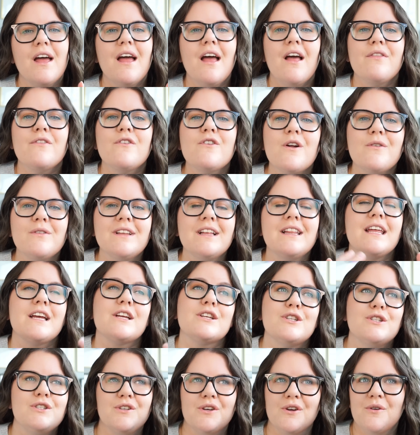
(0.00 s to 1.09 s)
They're not really like
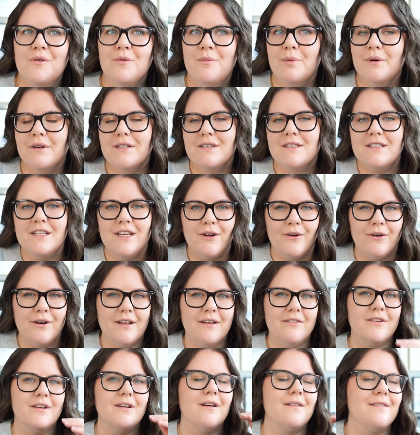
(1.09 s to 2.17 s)
super
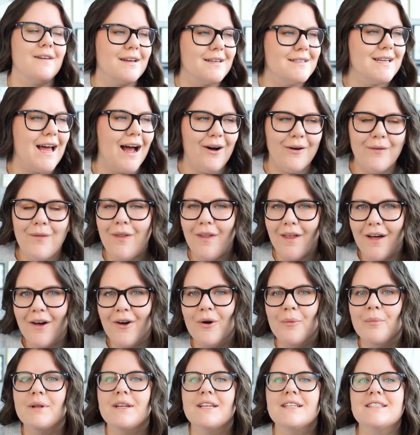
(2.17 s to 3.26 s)
secretive, you know, like down
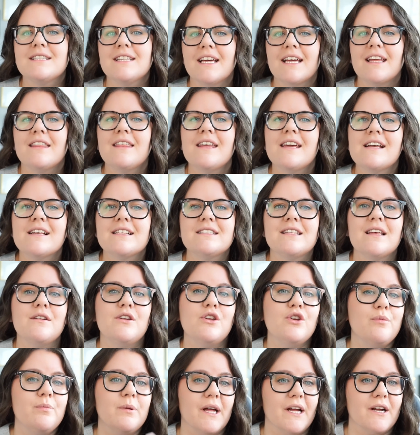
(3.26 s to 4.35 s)
low, but it's like things that
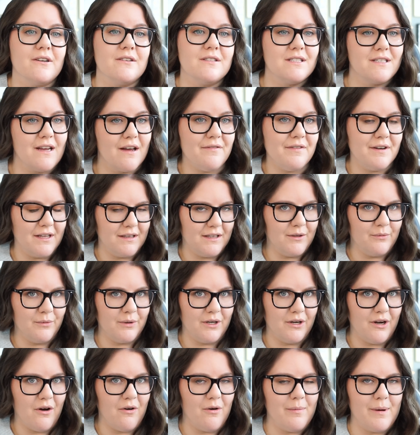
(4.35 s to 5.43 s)
new players definitely
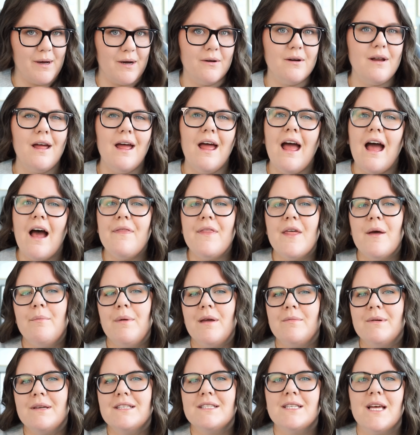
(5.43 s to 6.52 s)
wouldn't know about and that
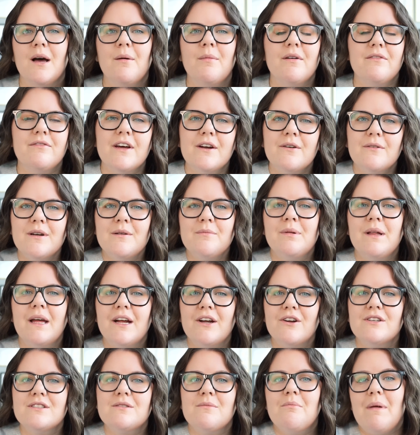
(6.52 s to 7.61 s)
maybe some veteran
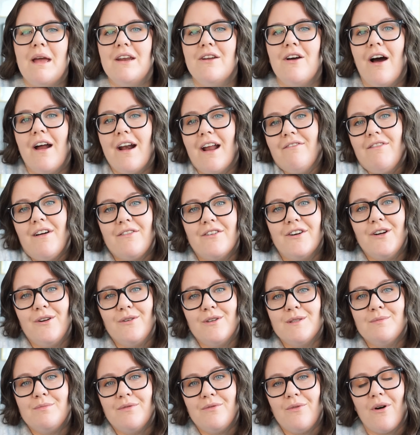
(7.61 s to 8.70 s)
players may not have ever
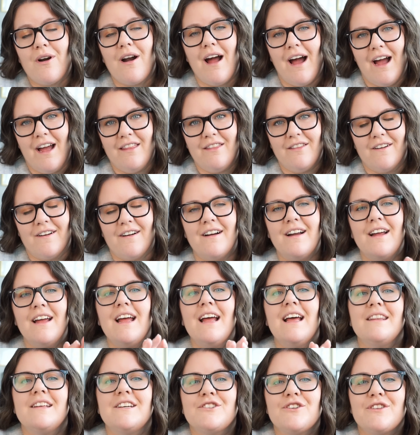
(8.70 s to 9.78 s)
noticed before either.
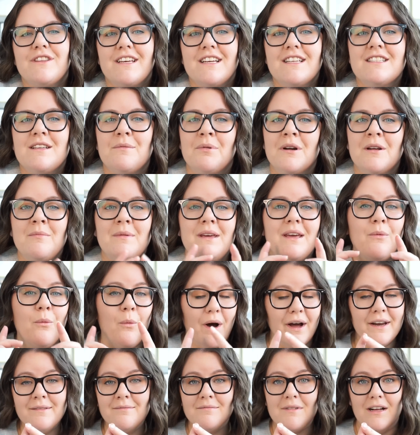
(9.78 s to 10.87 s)
These are things that bring me,
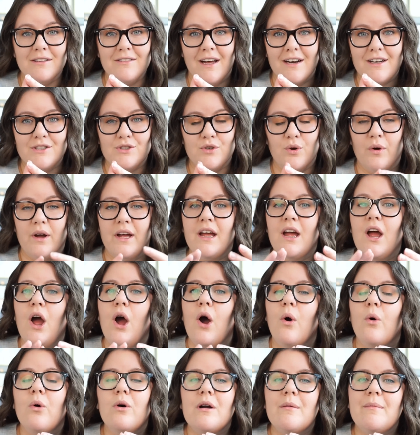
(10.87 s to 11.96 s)
one, a lot of joy,
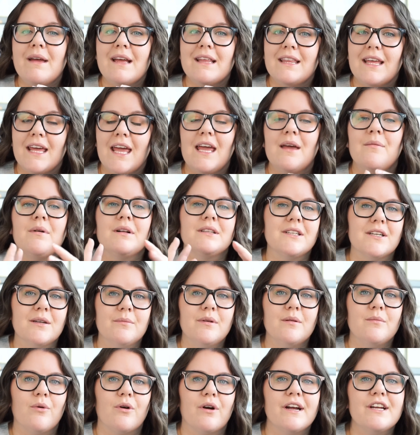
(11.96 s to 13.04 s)
or make the game a little
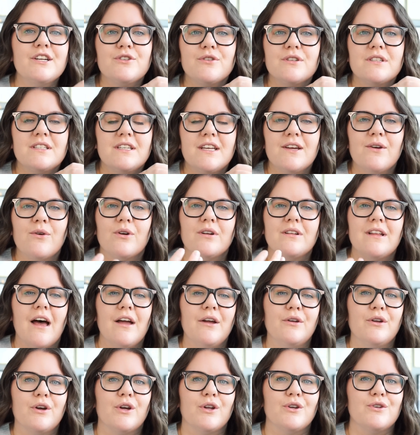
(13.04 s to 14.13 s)
bit more interesting or allow
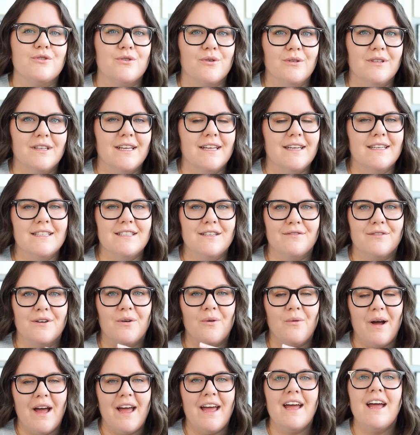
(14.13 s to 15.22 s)
you to control it in a
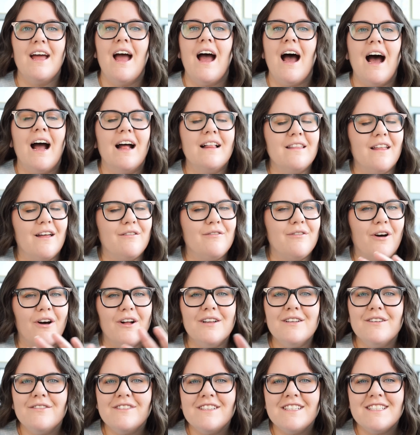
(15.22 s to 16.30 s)
different way. I love
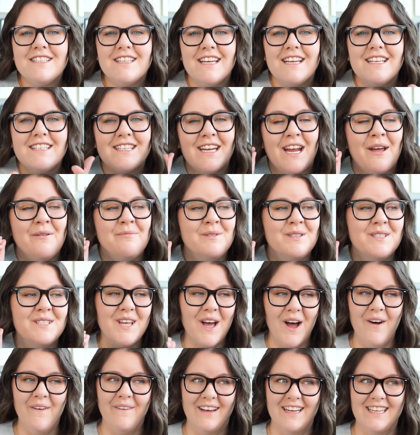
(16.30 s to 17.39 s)
all of these things and I'm
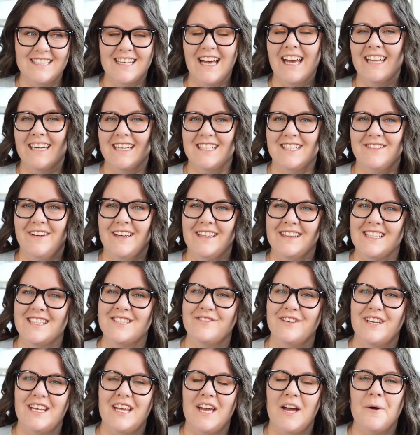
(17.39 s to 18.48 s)
so excited to make this
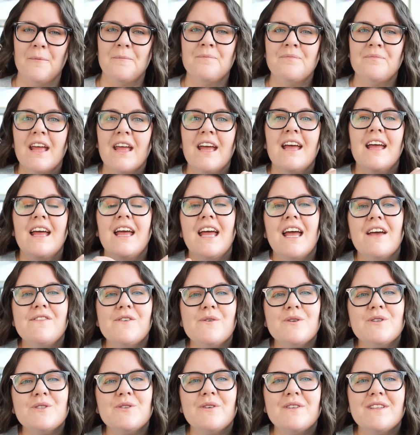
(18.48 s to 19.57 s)
video. If you
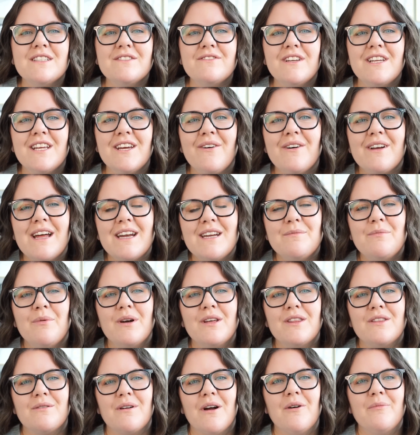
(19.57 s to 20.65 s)
enjoy this video at any
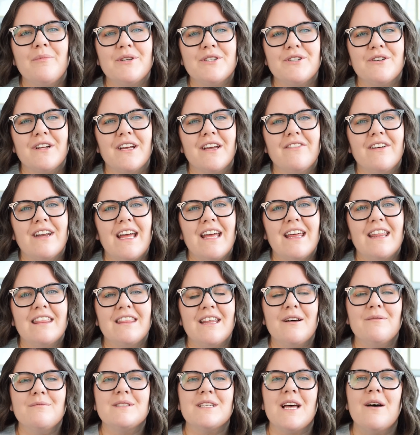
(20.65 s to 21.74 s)
point throughout, be sure to give it a
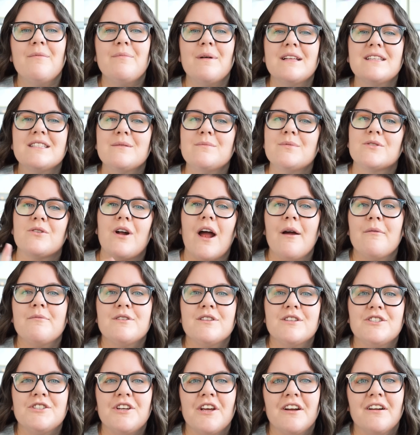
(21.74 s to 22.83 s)
thumbs up and subscribe to
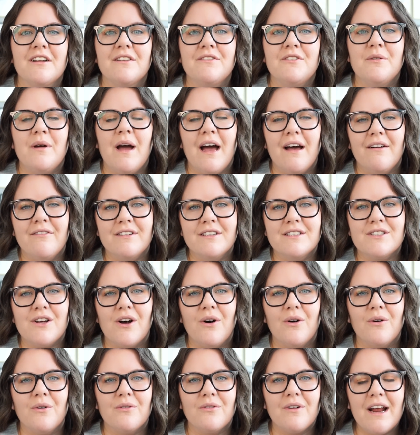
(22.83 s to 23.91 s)
the channel if you haven't
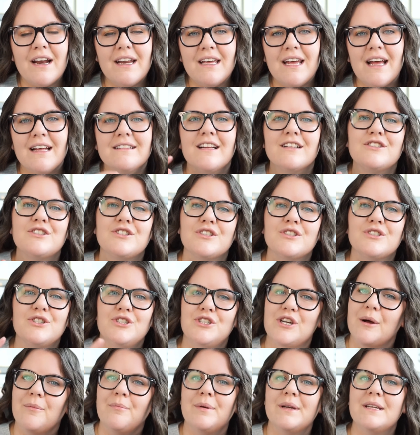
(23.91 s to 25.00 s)
already, and let's just
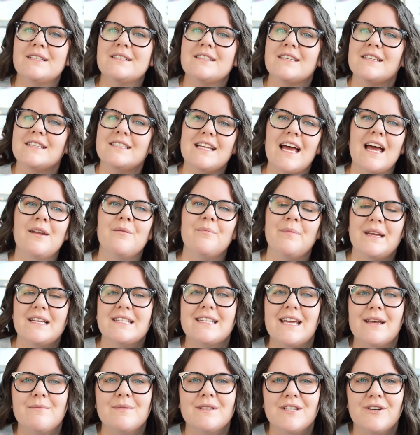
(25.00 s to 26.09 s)
jump into the 10 base
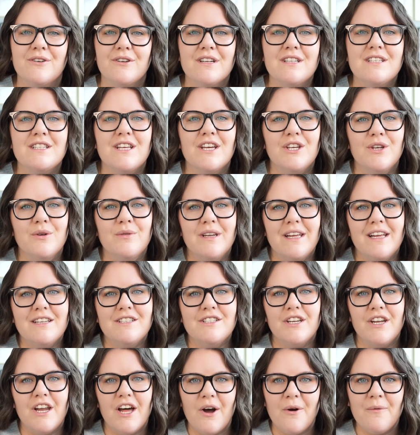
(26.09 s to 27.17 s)
game secrets that you need
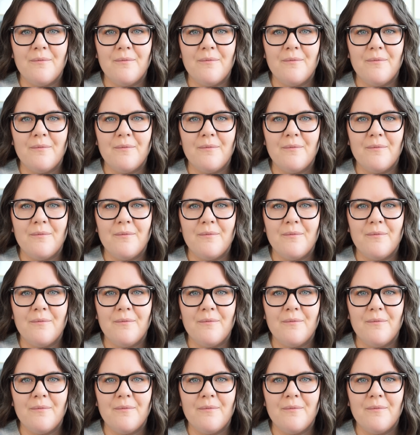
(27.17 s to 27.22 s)
to know.